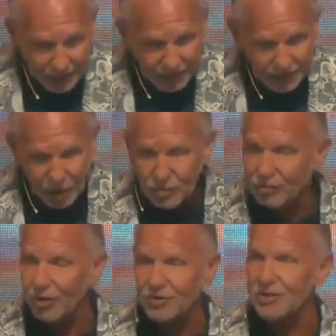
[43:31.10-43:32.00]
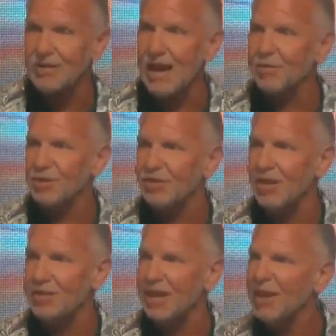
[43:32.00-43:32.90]
Those first disciples, it
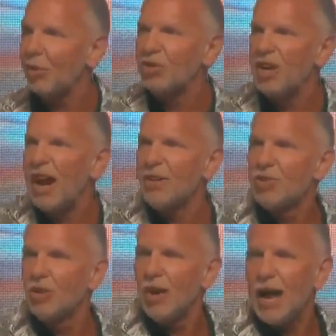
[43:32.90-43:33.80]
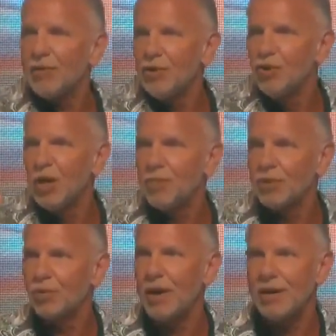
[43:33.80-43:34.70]
changed. It will change your life when you get
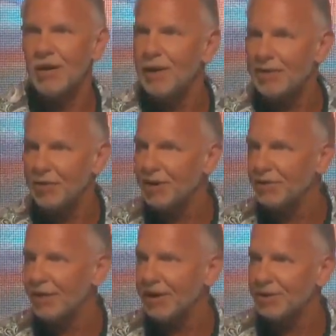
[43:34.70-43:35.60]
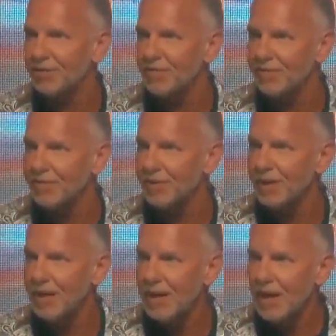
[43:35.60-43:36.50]
persuaded about the resurrection.
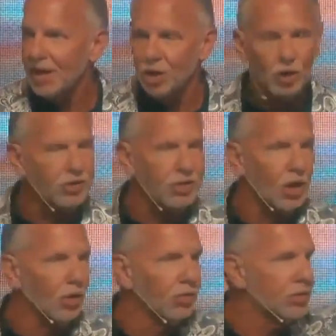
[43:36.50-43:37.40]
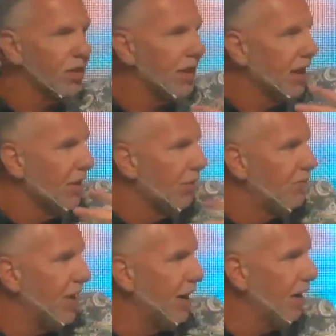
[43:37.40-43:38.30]
Your stones that the
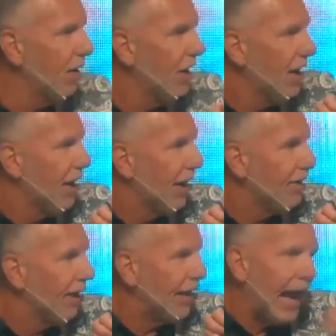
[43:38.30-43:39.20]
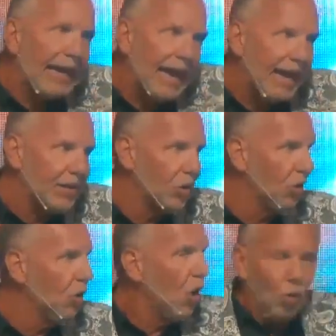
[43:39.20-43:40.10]
fear and, and I can't
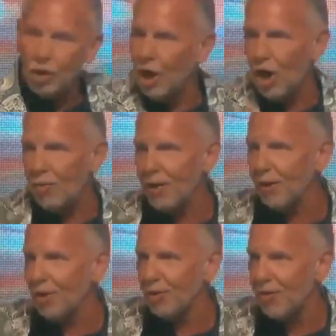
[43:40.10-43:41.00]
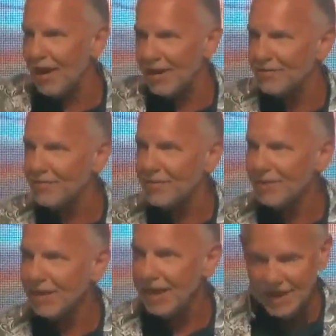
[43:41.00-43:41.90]
do will all be rolled away,
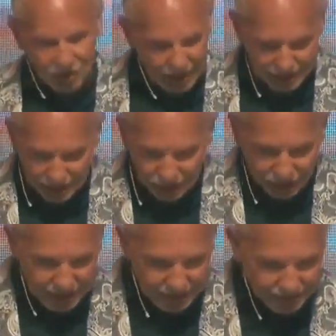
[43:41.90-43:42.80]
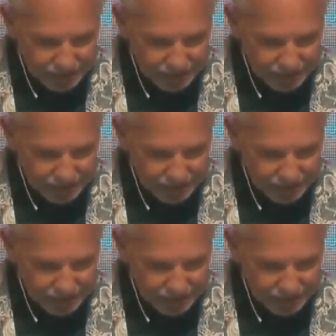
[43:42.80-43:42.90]
and it'll give you freedom.